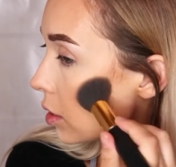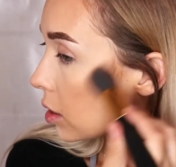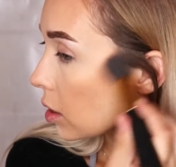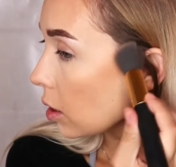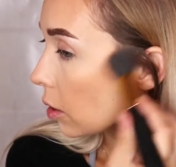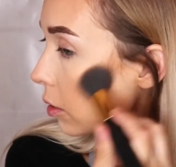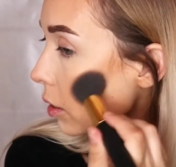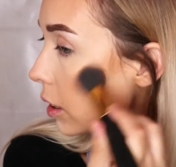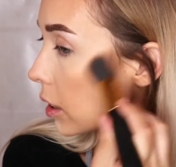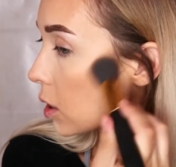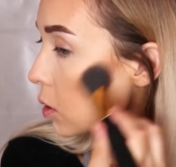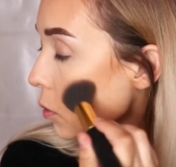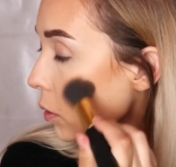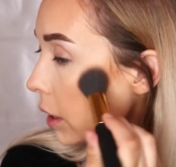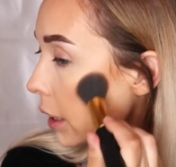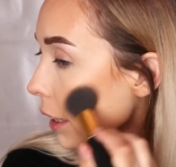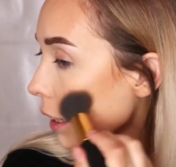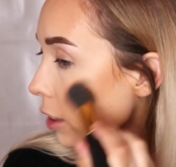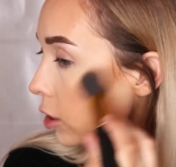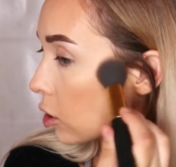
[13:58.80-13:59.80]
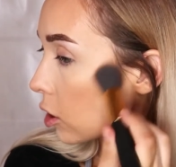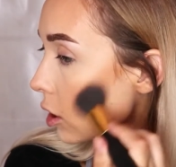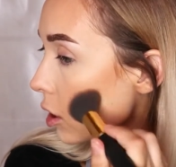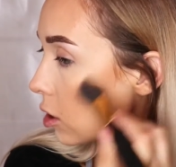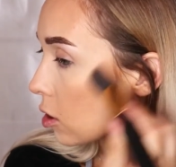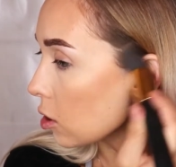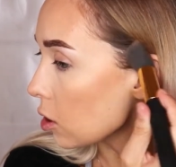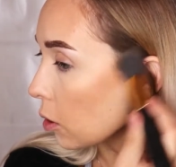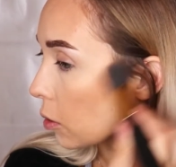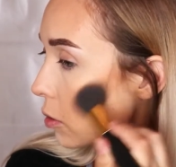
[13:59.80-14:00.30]
So this one I actually
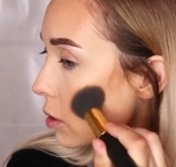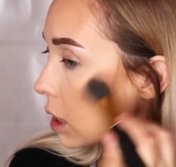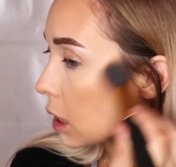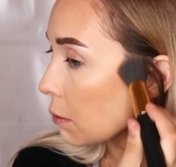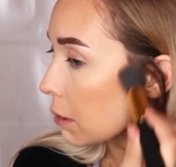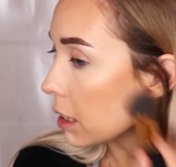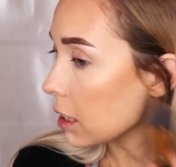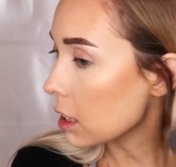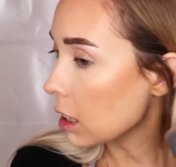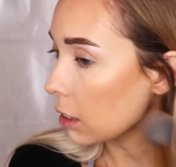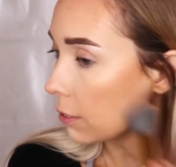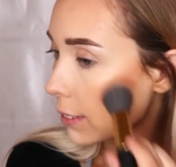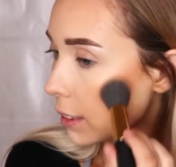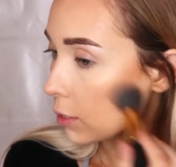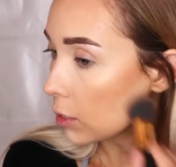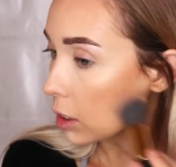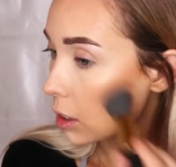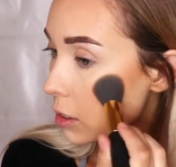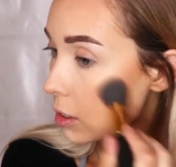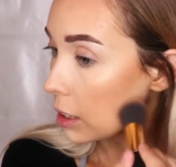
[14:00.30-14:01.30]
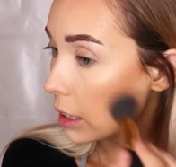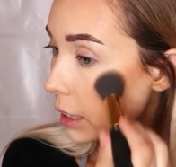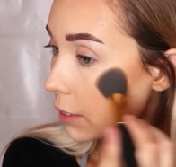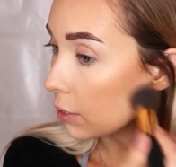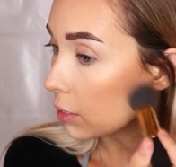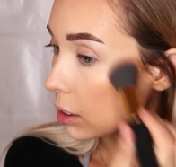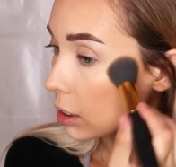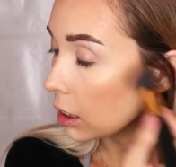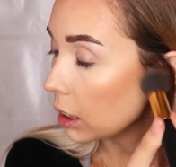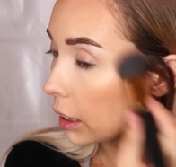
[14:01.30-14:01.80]
just don't see myself ever using
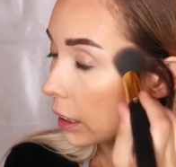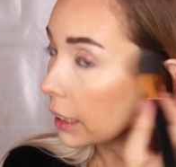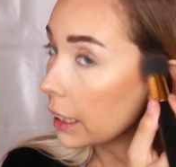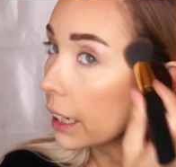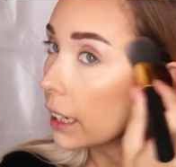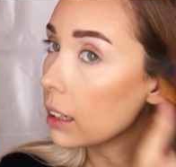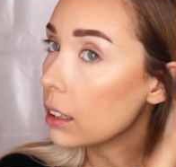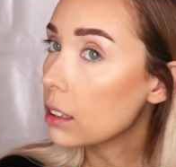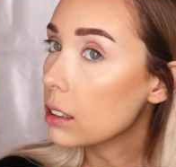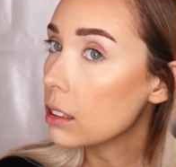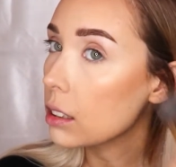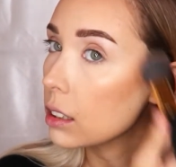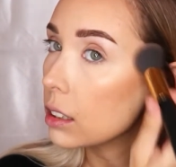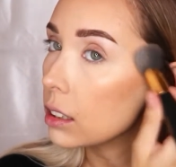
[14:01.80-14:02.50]
ever again.